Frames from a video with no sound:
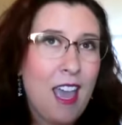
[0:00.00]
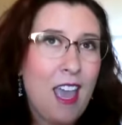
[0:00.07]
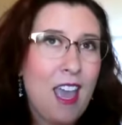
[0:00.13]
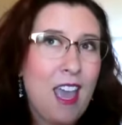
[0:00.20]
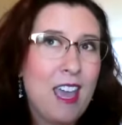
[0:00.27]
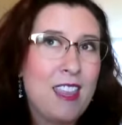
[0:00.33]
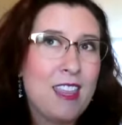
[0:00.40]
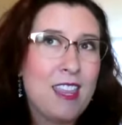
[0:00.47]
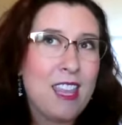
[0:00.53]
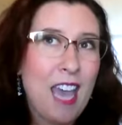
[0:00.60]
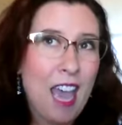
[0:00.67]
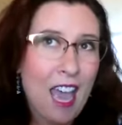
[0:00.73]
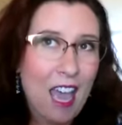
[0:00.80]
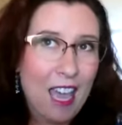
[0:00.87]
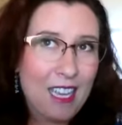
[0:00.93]
And
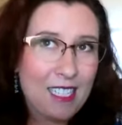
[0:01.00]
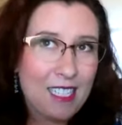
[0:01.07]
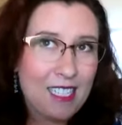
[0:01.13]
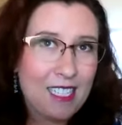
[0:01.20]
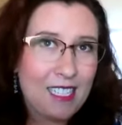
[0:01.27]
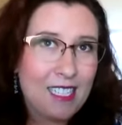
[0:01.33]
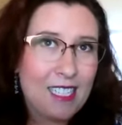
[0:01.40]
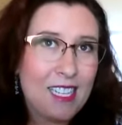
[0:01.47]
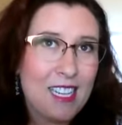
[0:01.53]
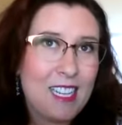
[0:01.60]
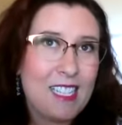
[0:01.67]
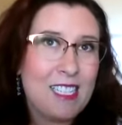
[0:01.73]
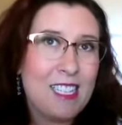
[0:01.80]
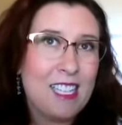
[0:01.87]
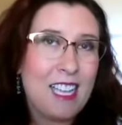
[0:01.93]
that
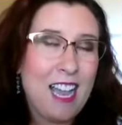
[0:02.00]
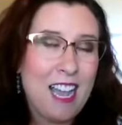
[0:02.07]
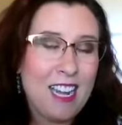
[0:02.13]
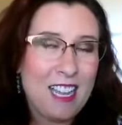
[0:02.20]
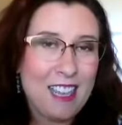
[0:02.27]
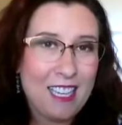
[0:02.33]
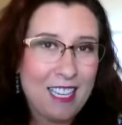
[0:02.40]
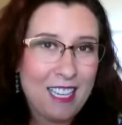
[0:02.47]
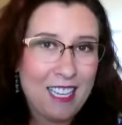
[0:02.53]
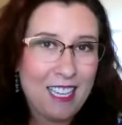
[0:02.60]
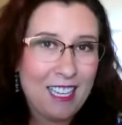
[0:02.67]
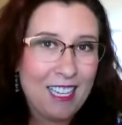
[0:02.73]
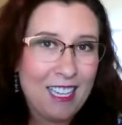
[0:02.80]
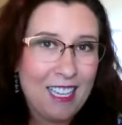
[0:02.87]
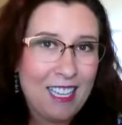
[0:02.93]
is the kind of
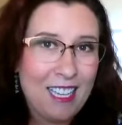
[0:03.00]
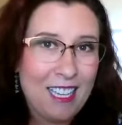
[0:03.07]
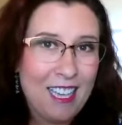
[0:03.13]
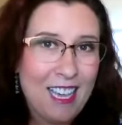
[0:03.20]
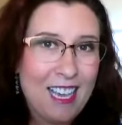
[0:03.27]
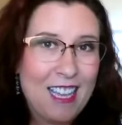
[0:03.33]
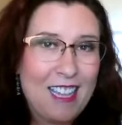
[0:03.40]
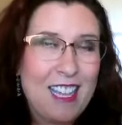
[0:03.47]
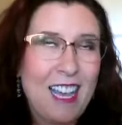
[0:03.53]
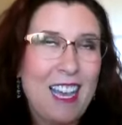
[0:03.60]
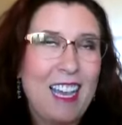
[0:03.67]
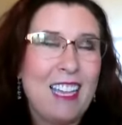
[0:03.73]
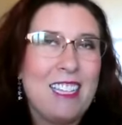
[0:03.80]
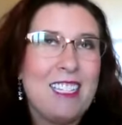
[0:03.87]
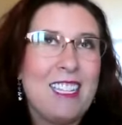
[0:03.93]
thing
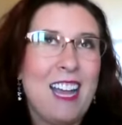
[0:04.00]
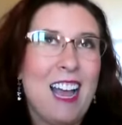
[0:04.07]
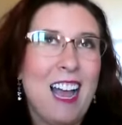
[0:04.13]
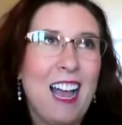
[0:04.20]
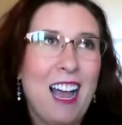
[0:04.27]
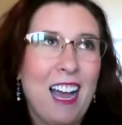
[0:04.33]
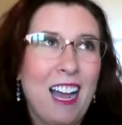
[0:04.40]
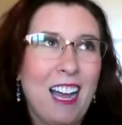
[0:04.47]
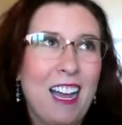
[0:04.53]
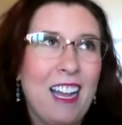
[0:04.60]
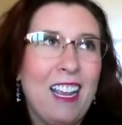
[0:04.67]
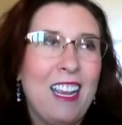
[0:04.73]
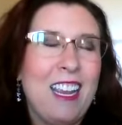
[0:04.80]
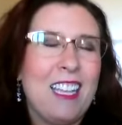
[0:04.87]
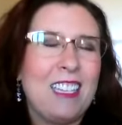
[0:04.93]
that
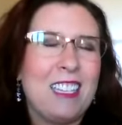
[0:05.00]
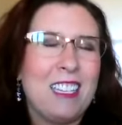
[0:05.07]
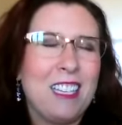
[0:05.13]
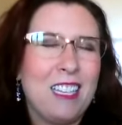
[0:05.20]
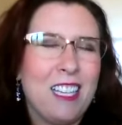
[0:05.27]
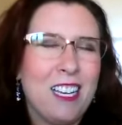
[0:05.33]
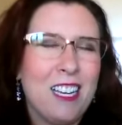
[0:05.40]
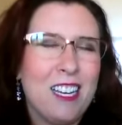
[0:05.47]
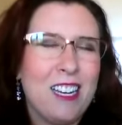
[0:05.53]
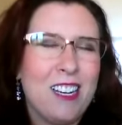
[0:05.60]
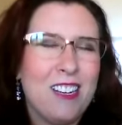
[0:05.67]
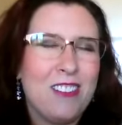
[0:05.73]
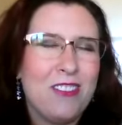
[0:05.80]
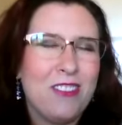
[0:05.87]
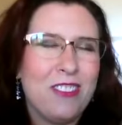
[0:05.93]
I
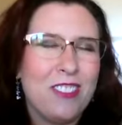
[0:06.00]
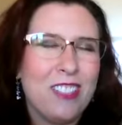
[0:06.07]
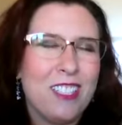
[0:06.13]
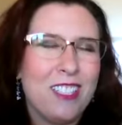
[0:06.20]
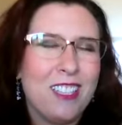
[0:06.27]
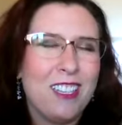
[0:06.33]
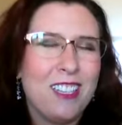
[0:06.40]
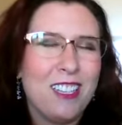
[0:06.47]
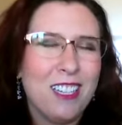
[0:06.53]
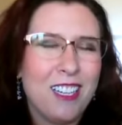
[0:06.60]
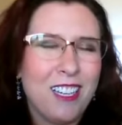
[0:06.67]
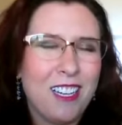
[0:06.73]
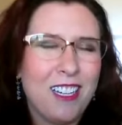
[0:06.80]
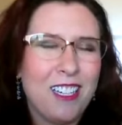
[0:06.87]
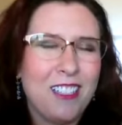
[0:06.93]
love,
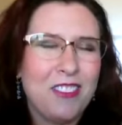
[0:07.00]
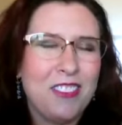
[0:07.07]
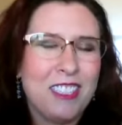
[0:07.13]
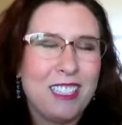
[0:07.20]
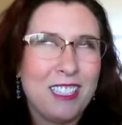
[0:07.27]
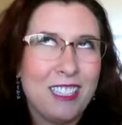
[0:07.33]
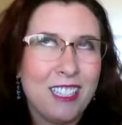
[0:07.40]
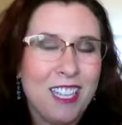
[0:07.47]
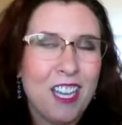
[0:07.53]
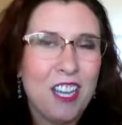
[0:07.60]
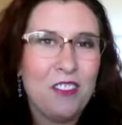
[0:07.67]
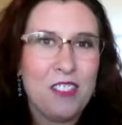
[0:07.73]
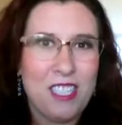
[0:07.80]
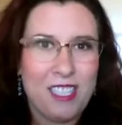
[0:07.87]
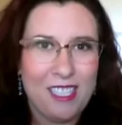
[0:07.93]
love,
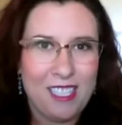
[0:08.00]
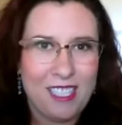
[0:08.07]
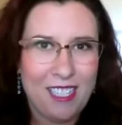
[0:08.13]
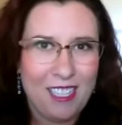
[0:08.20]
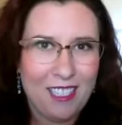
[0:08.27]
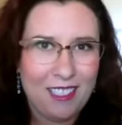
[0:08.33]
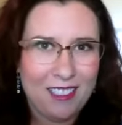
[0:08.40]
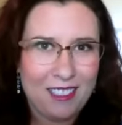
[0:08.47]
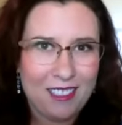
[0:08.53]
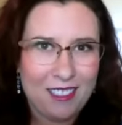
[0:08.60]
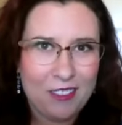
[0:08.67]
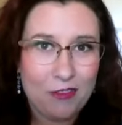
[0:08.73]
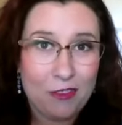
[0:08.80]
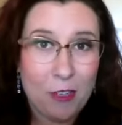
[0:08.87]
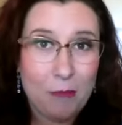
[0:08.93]
love to see
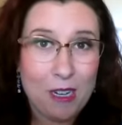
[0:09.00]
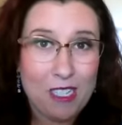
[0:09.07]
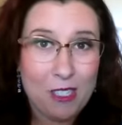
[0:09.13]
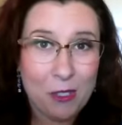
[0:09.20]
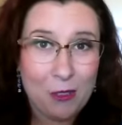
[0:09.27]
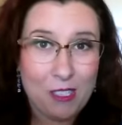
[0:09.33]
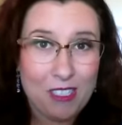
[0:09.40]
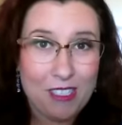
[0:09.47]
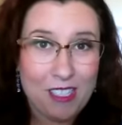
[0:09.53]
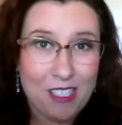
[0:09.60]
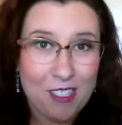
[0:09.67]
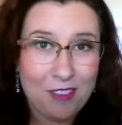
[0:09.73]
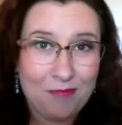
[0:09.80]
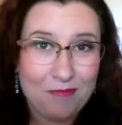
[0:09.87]
for my students,